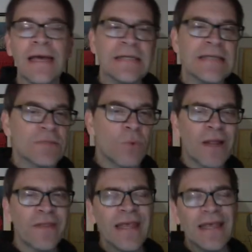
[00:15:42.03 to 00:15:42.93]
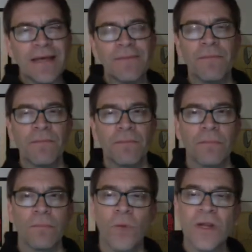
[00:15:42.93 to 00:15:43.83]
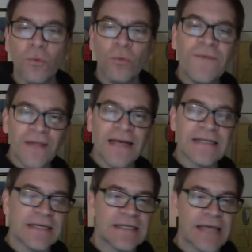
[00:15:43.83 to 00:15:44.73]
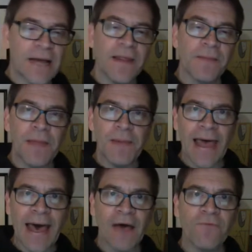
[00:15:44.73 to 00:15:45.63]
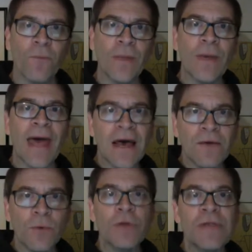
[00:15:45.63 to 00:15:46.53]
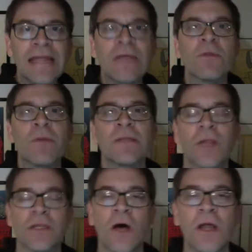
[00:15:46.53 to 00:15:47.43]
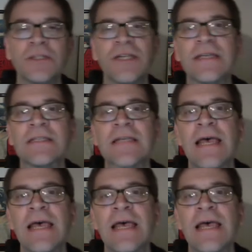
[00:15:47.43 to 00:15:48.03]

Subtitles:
See, because one of the reflexes that people have when you're dealing with multiple ontologies